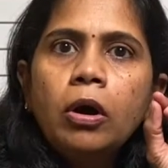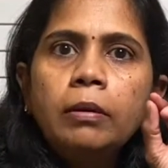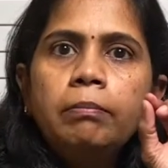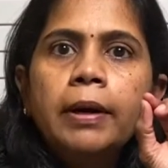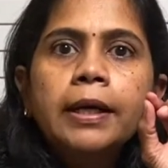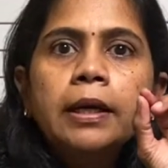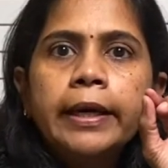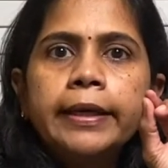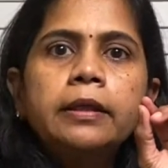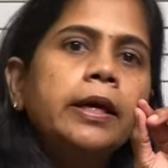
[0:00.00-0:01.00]

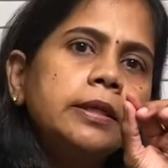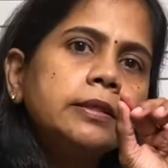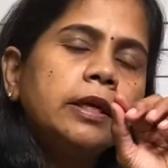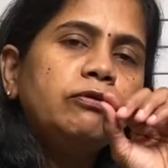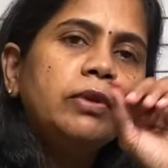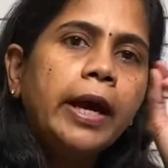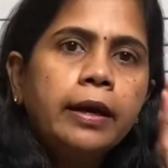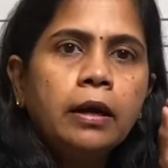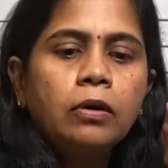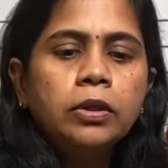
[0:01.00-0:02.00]
bug-like things that fly
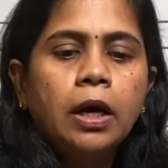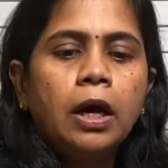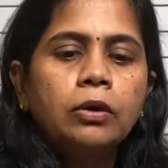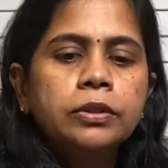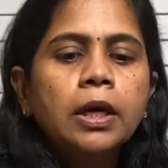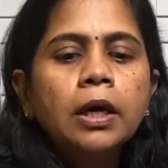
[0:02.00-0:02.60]
around the house,